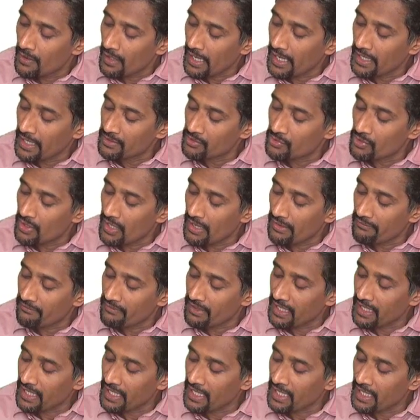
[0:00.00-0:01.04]
and you have
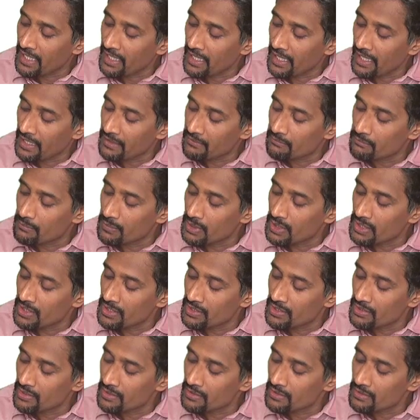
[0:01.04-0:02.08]
A and B
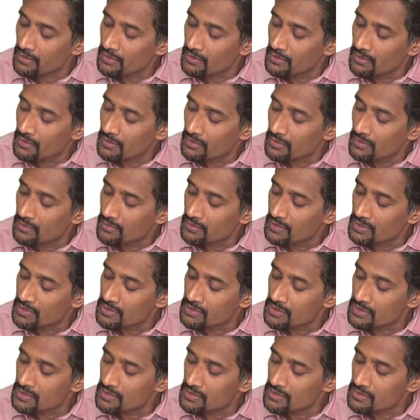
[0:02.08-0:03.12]
here.
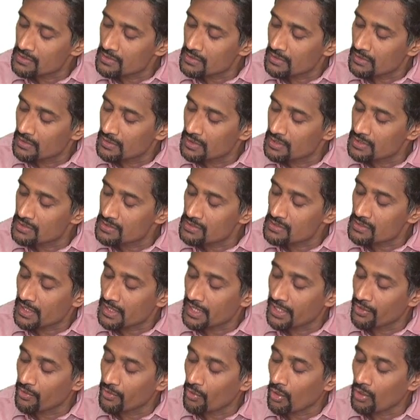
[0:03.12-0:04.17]
This
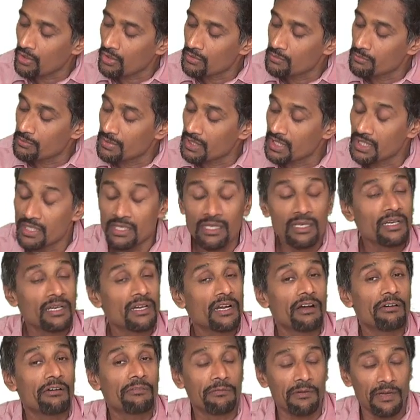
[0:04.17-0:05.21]
cannot be
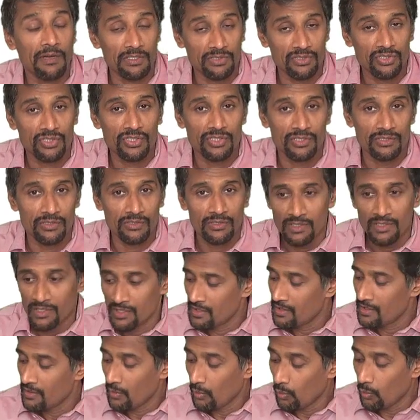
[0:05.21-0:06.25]
a function.
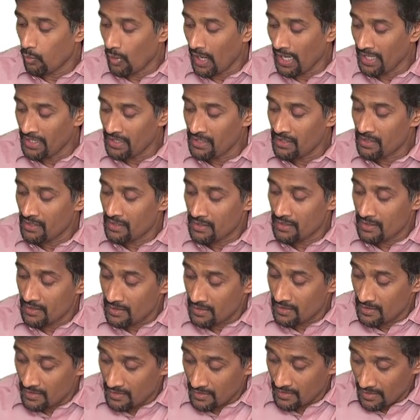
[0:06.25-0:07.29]
One
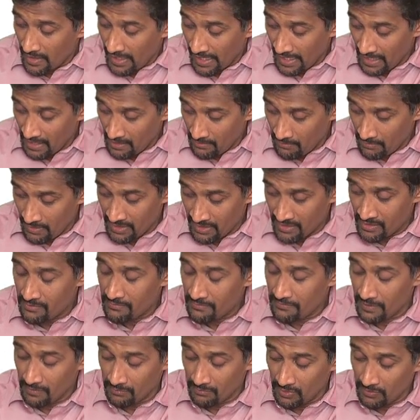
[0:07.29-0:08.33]

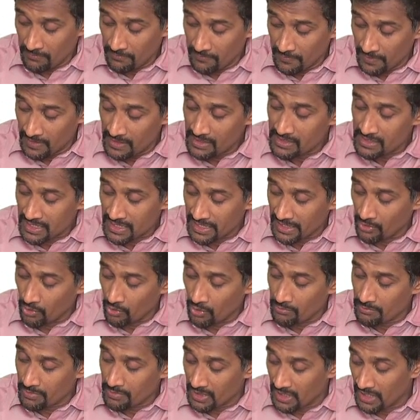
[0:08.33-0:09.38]
element from the first
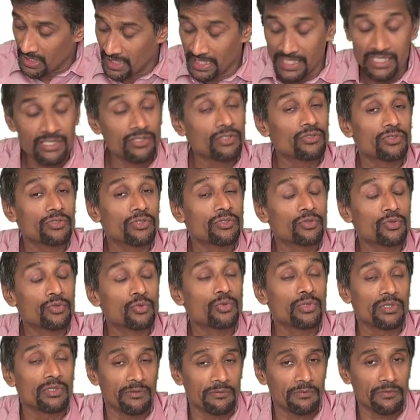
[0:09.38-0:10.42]
cannot be related to
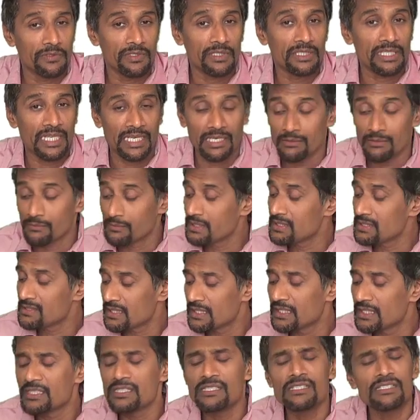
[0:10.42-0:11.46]
two different elements,
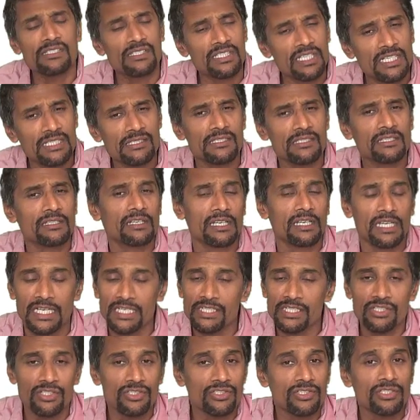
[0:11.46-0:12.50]
then it is just a
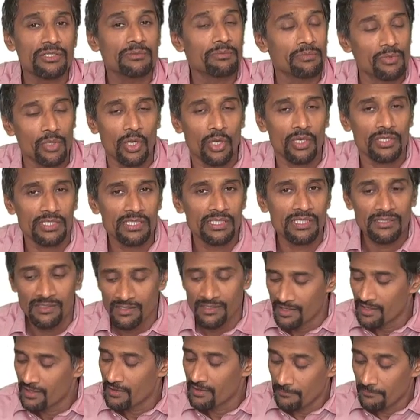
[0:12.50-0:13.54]
relationship, not a
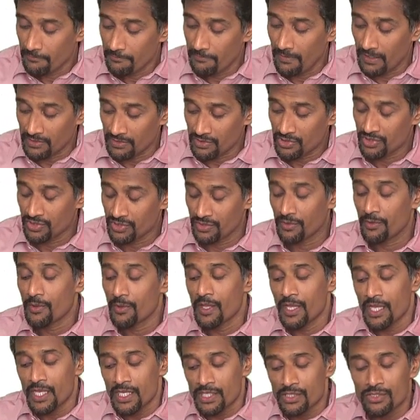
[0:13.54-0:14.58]
function.
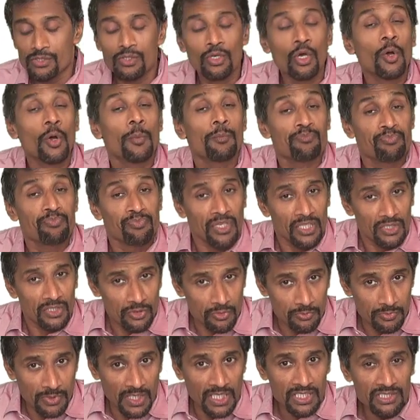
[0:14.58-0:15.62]
So
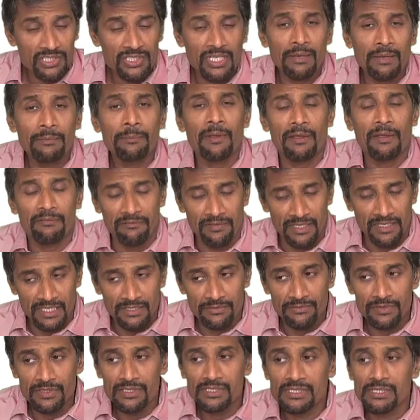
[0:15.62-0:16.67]
to brush up,
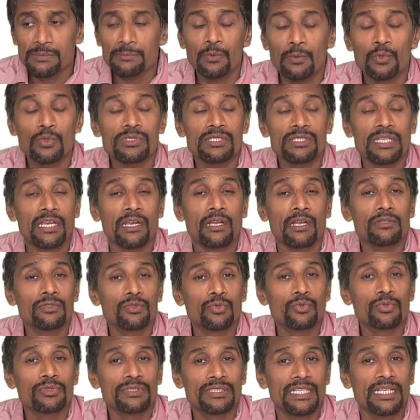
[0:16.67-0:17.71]
whenever suppose there are
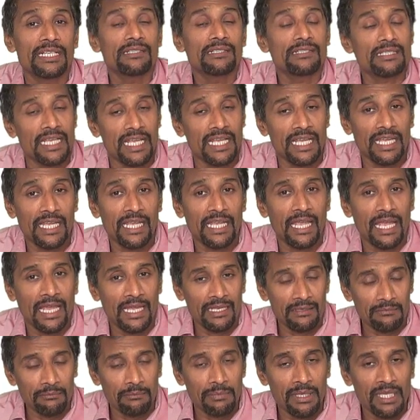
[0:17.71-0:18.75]
two sets A
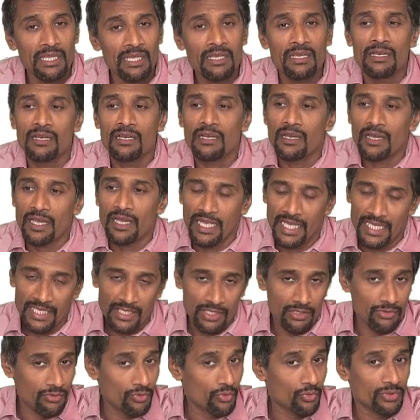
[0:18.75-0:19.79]
and B,
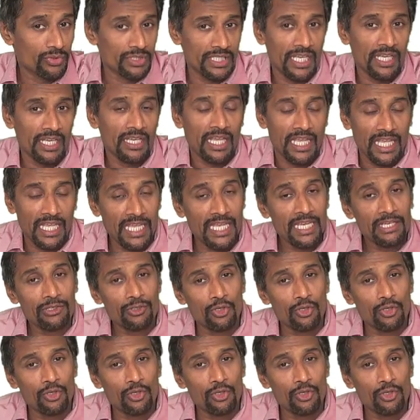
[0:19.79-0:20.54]
you take A